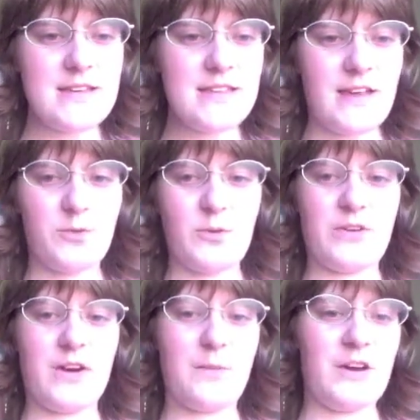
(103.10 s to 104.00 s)
That was my
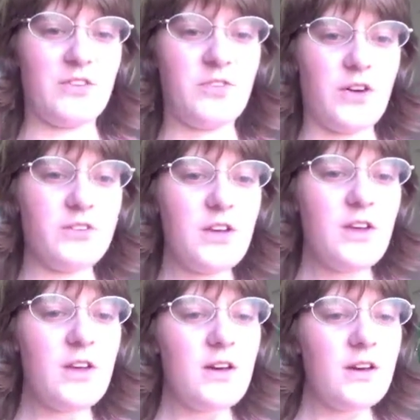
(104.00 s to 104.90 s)
grandma's fault.
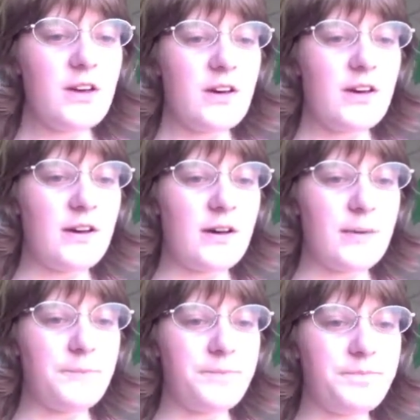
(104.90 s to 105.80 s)

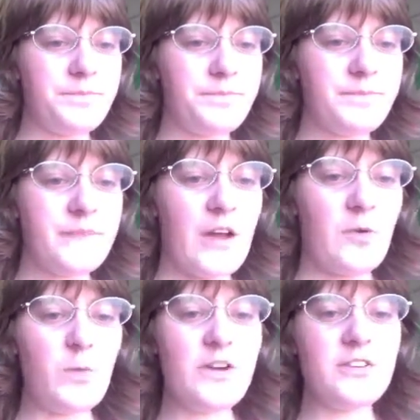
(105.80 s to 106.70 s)
A
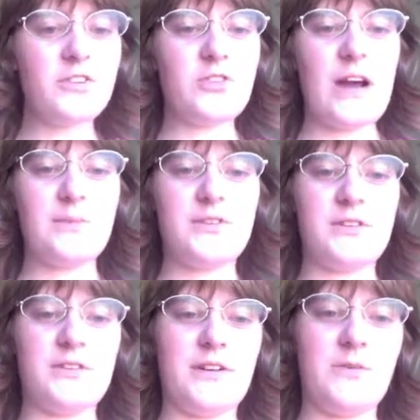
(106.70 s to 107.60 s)
wheeled
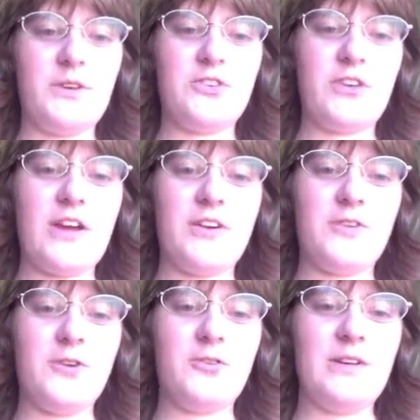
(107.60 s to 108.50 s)
contraption in which you carry
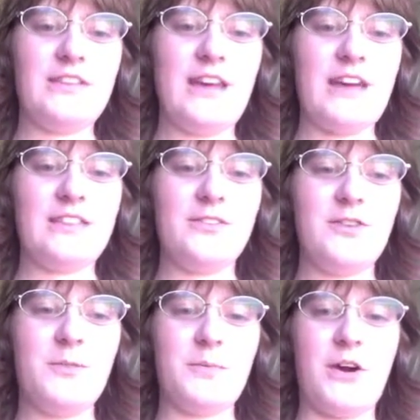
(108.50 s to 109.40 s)
groceries at the
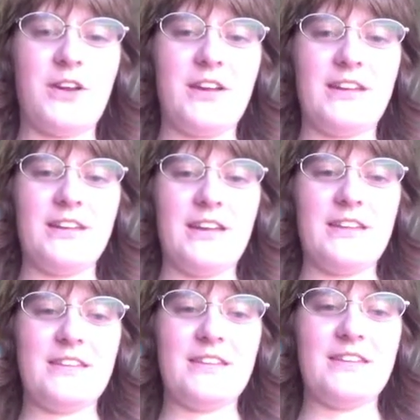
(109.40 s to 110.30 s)
supermarket
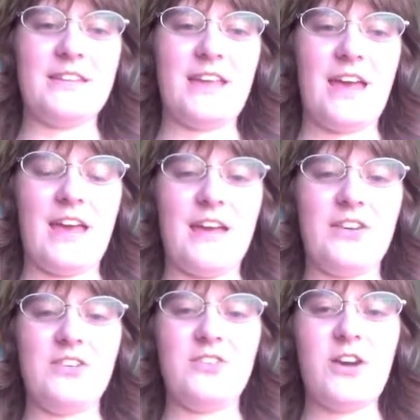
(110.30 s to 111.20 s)
is a
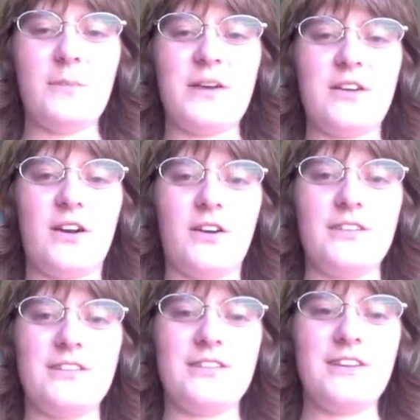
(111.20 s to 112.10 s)
shopping
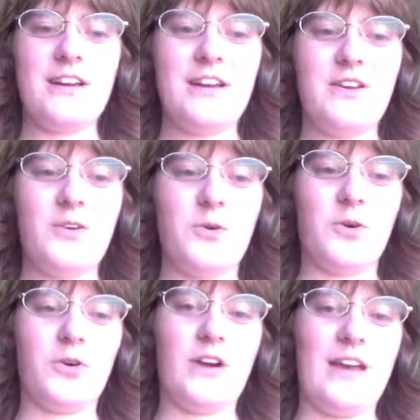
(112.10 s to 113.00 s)
cart,
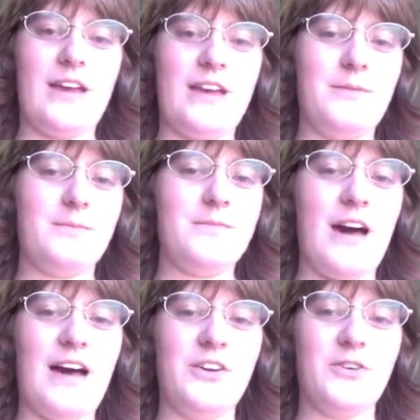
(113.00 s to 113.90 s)
or a
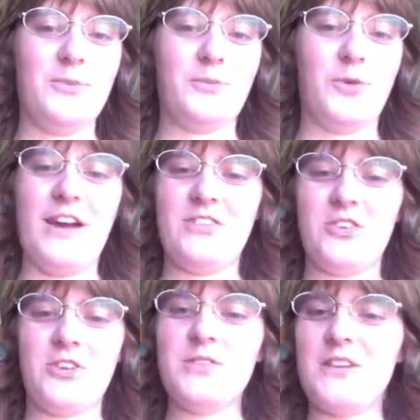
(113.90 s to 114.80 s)
aisle
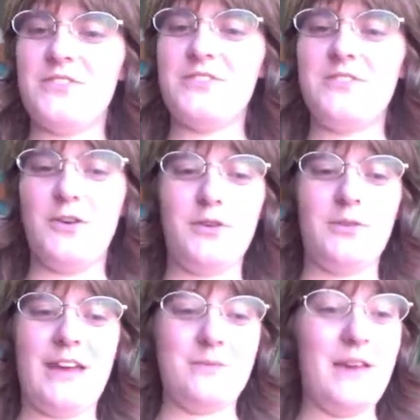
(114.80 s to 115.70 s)
racer, if you're
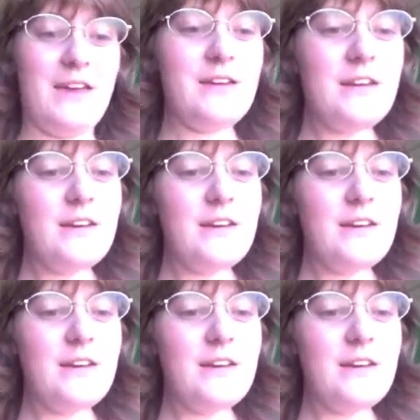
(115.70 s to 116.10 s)
like me.